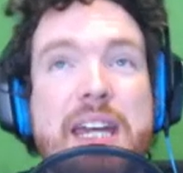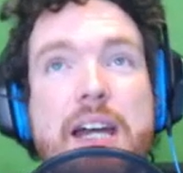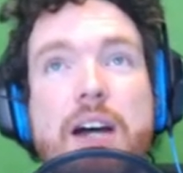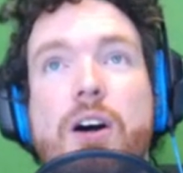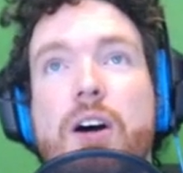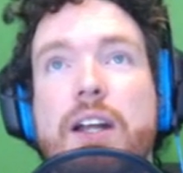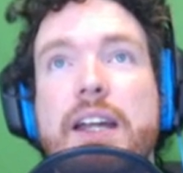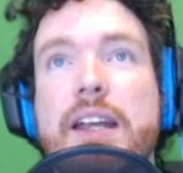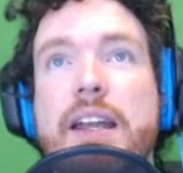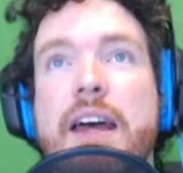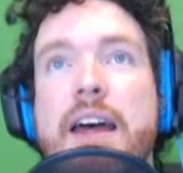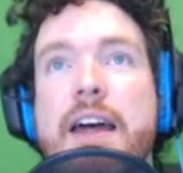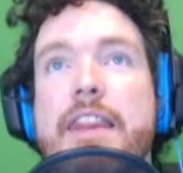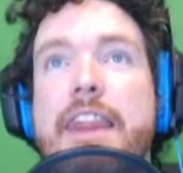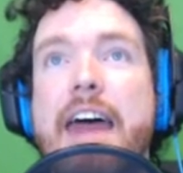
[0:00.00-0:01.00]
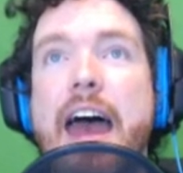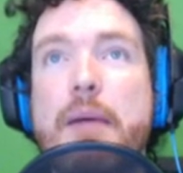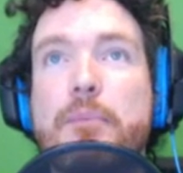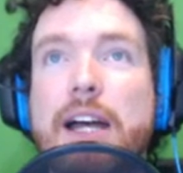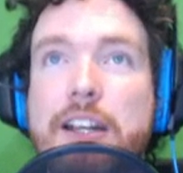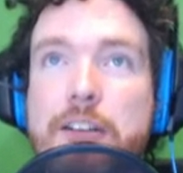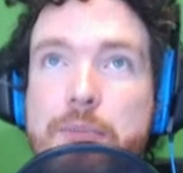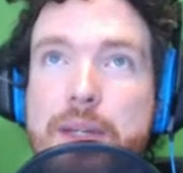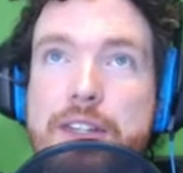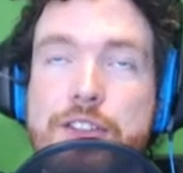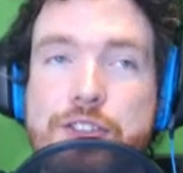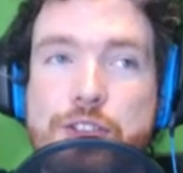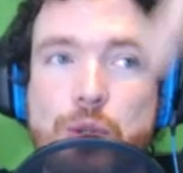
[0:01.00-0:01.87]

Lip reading: with Mia on it. That might have been the